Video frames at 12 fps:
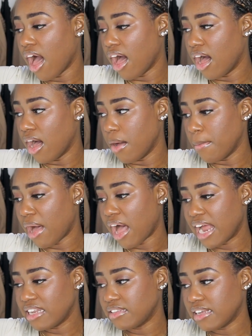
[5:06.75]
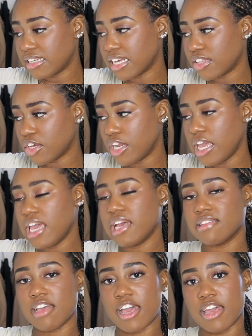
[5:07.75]
I decided to get the hoodie
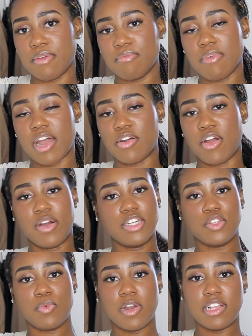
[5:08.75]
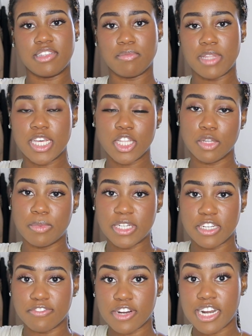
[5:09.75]
because I don't know, I just wanted something a little bit
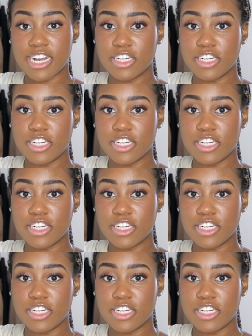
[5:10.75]
different.